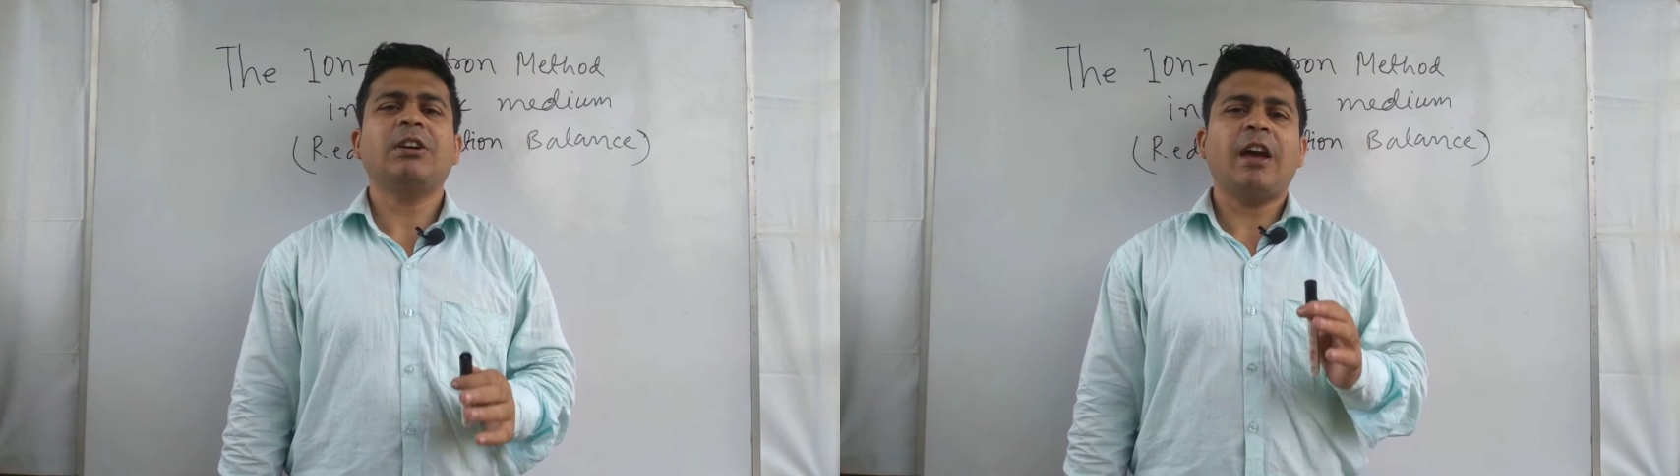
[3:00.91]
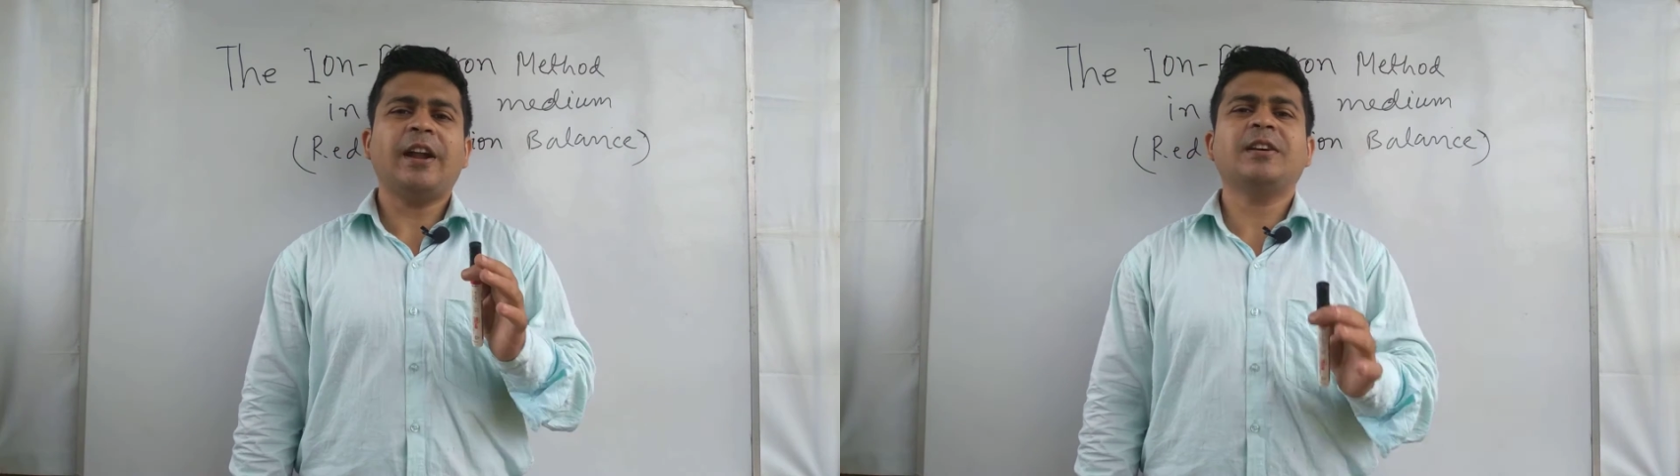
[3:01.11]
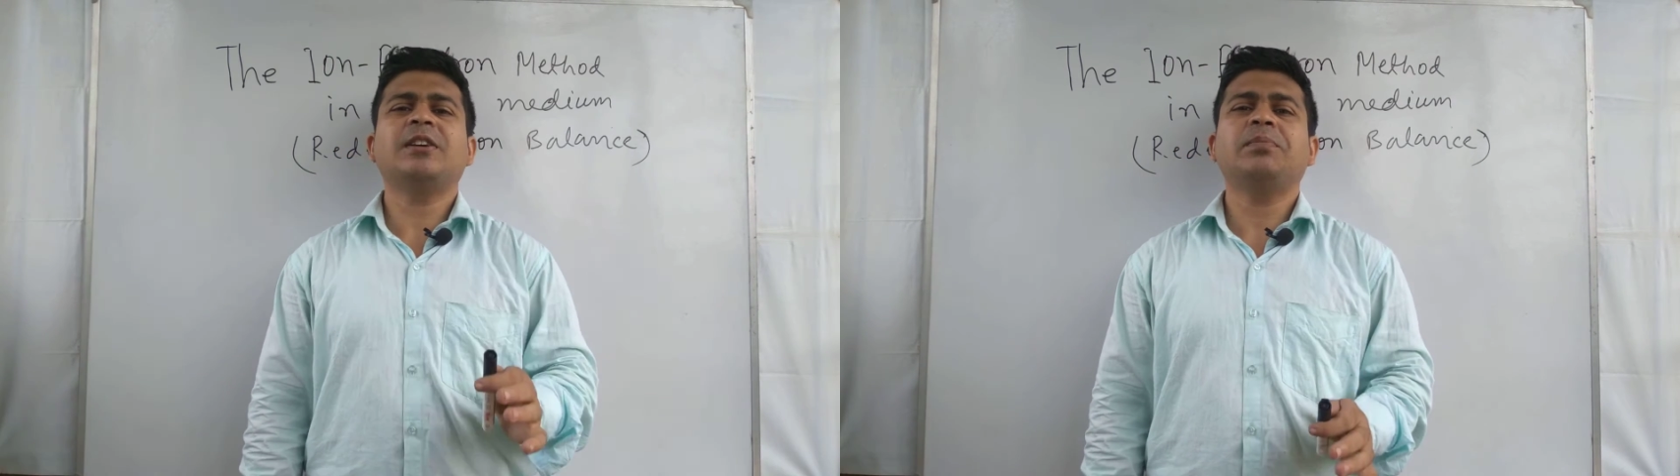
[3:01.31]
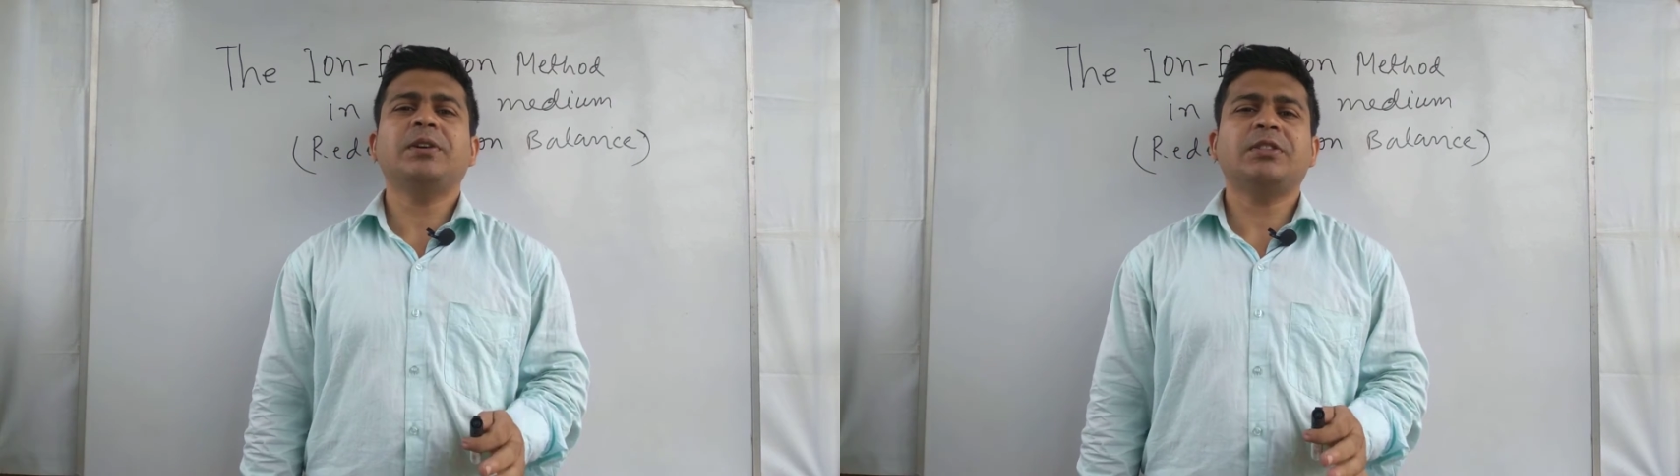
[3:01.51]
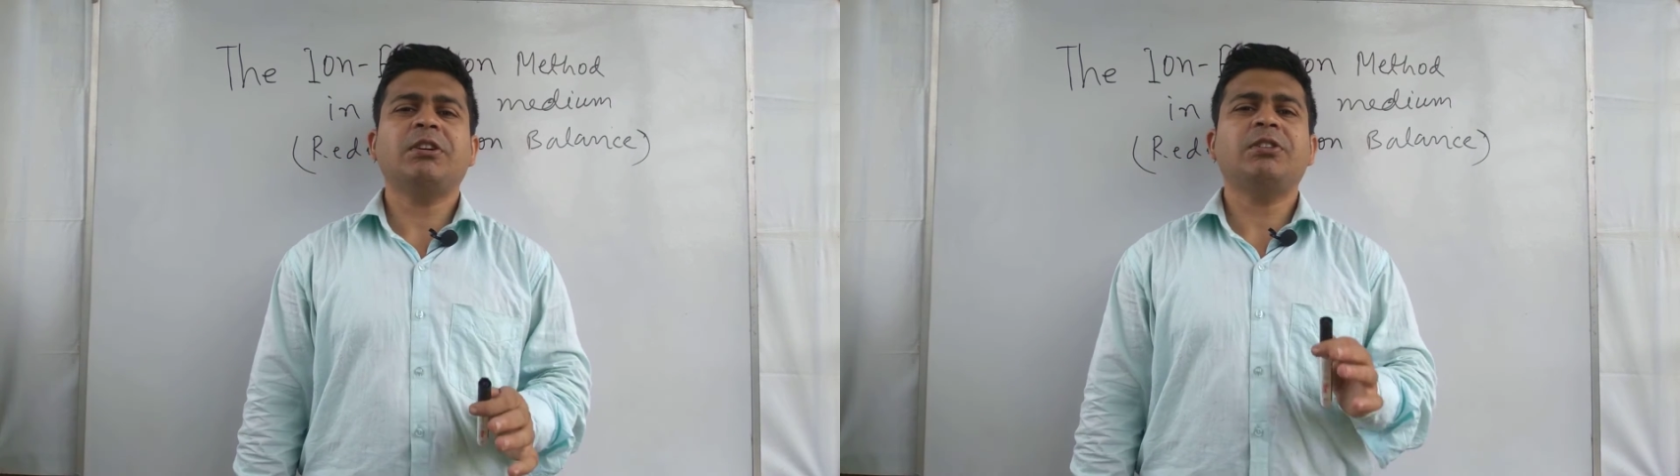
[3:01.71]
another
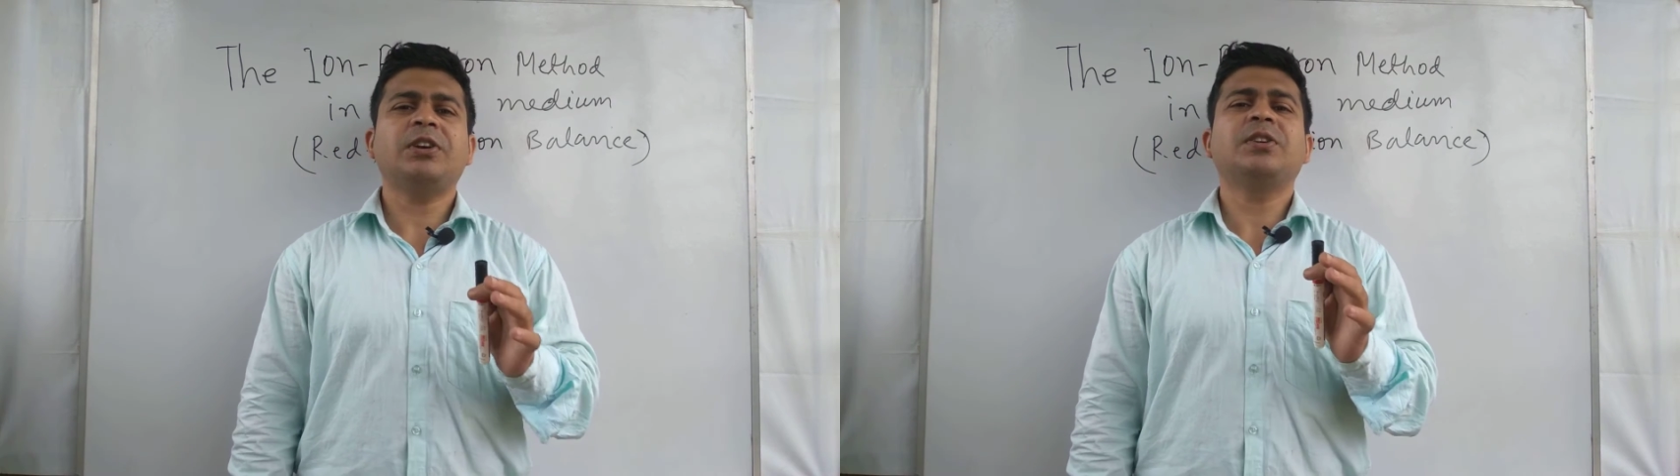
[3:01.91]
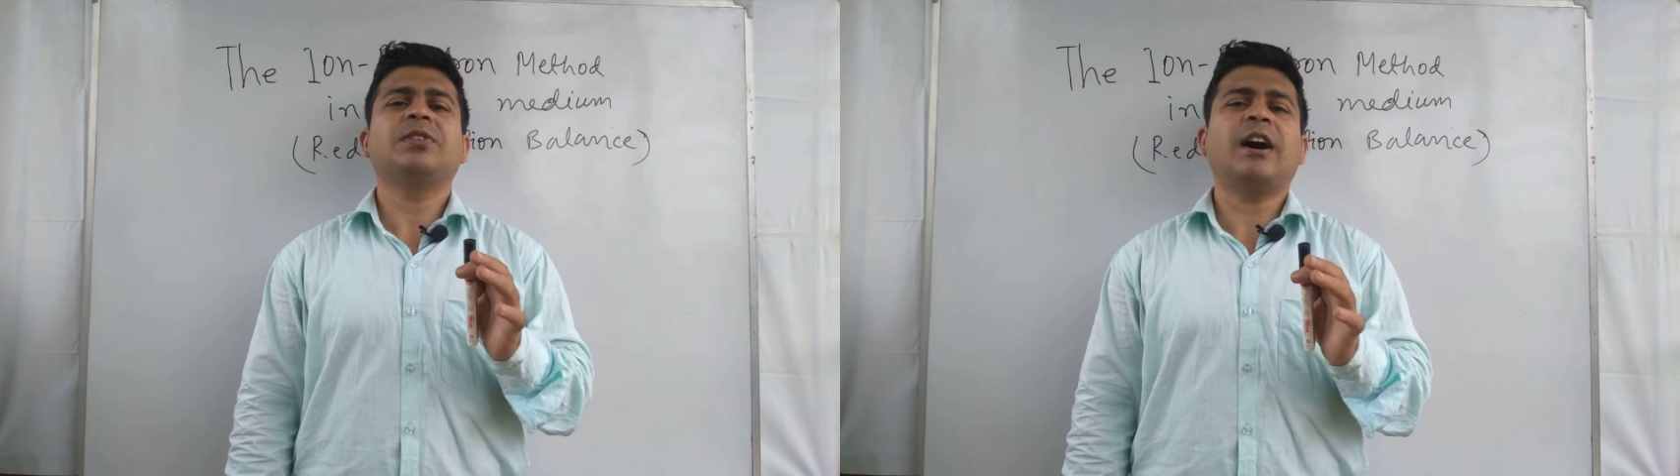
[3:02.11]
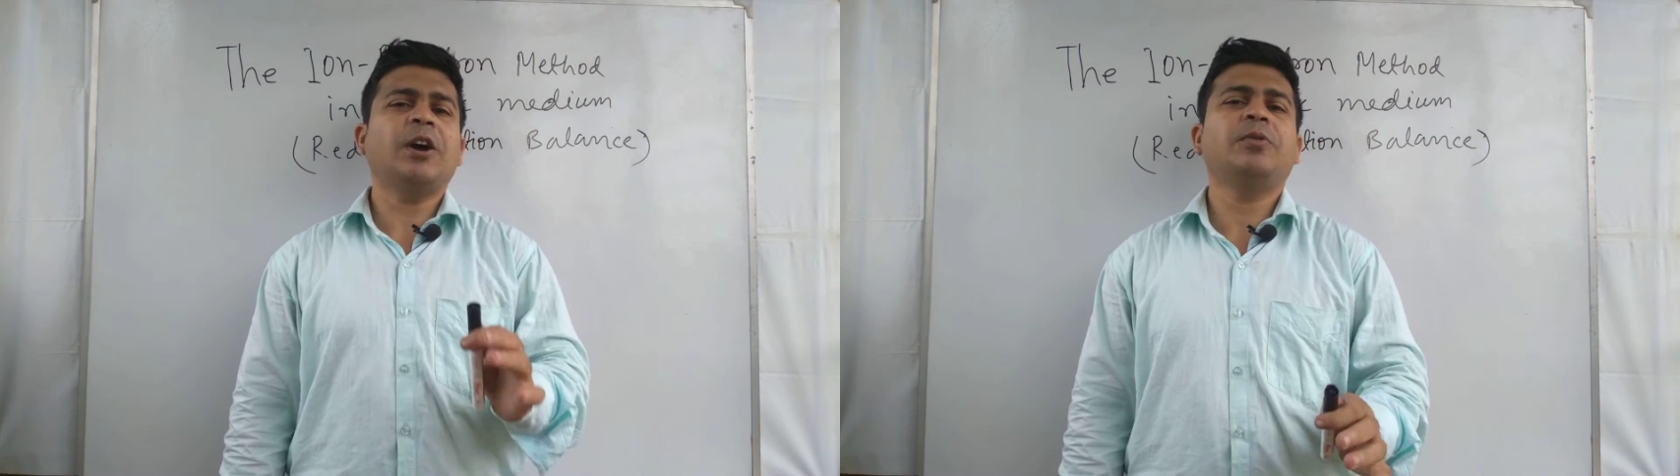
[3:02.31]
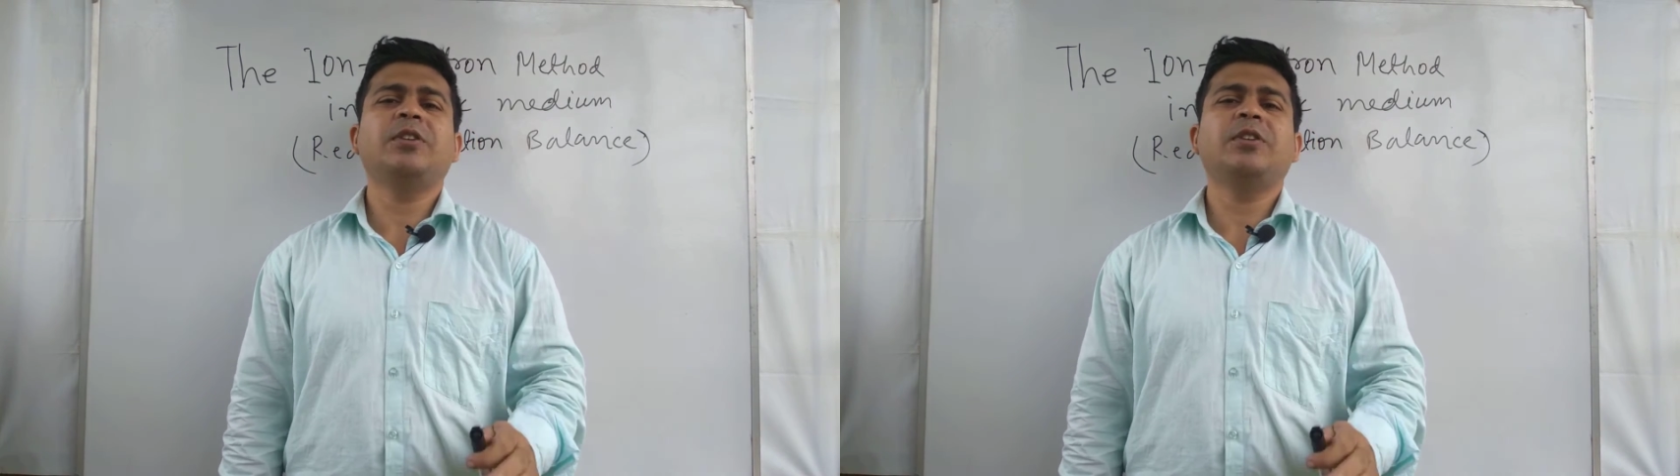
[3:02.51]
method is ion